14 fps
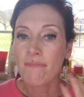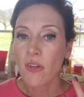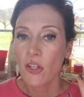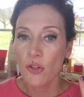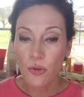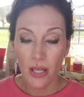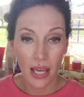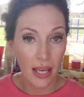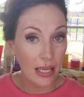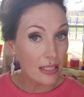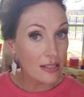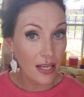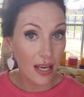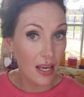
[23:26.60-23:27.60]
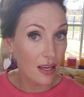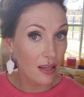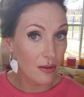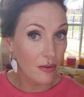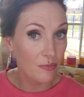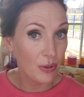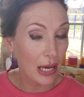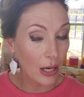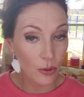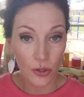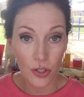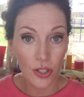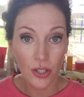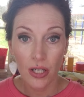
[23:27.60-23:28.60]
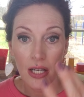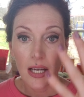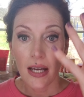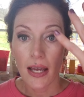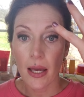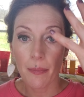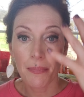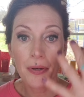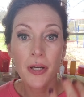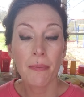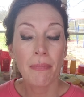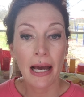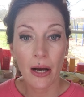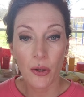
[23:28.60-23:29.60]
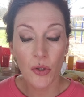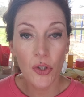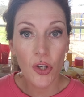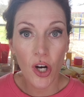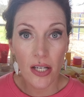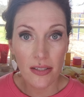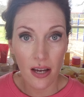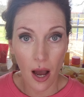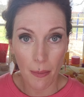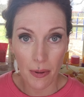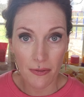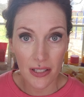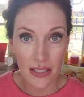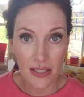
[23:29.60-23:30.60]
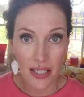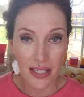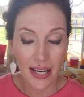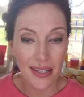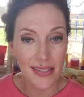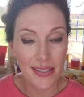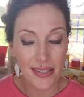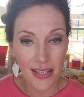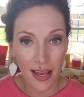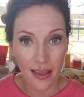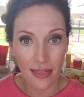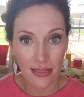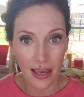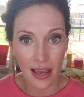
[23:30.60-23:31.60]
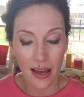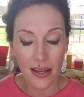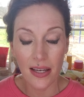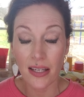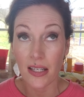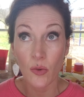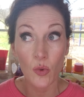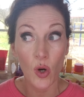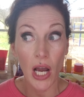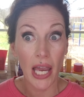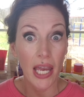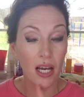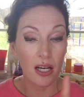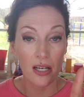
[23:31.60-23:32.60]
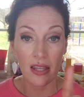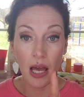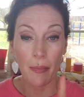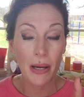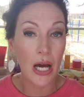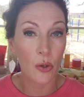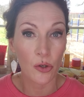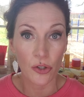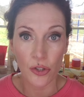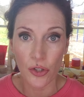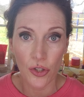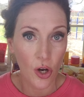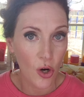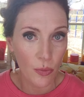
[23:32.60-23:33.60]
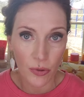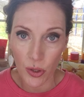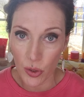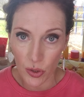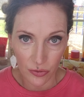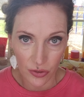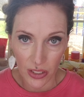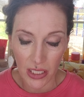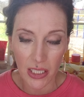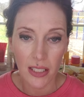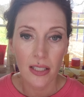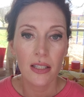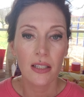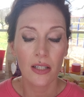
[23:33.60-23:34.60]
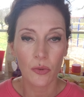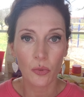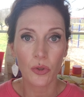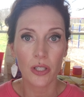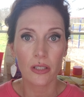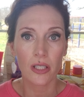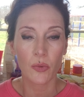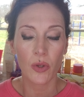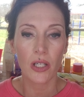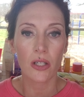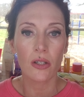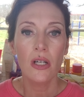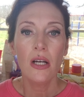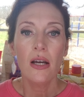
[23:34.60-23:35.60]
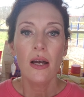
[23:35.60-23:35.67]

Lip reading: You can take powder and put powder on top of it to kind of set that, and it will hang onto that powder so beautifully. It really will.